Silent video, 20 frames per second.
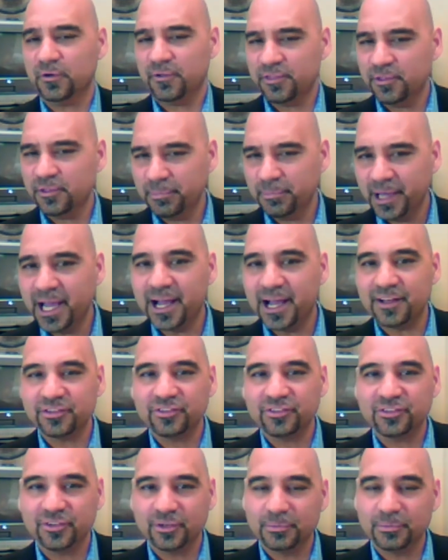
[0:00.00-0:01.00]
that
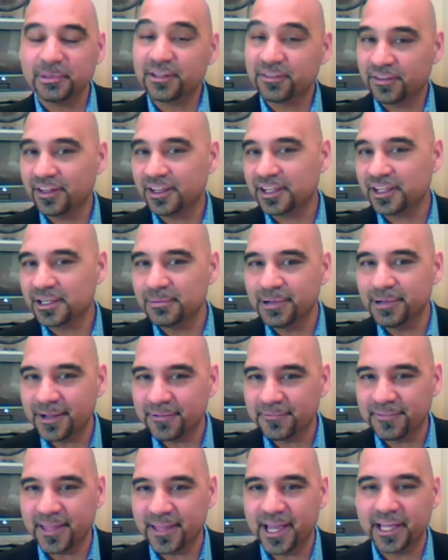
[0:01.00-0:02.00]
you look the
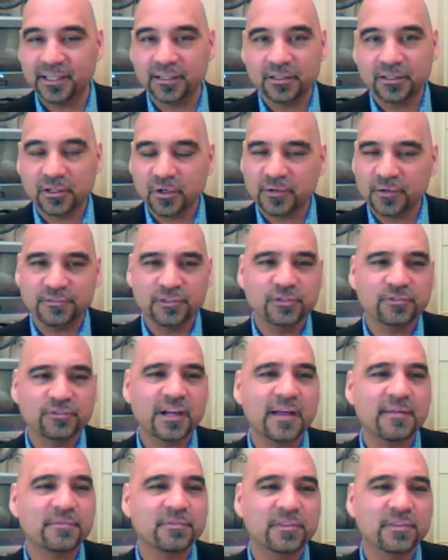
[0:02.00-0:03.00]
best? So be
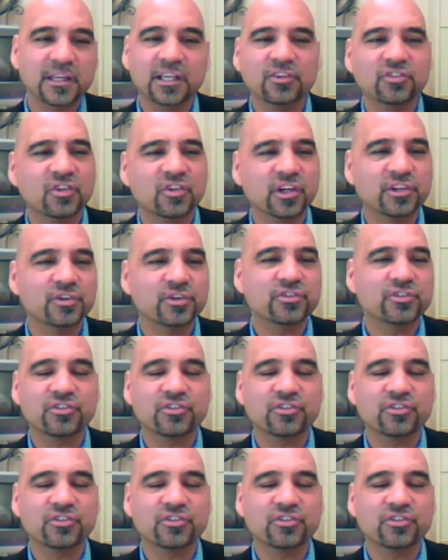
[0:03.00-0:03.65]
thinking about that.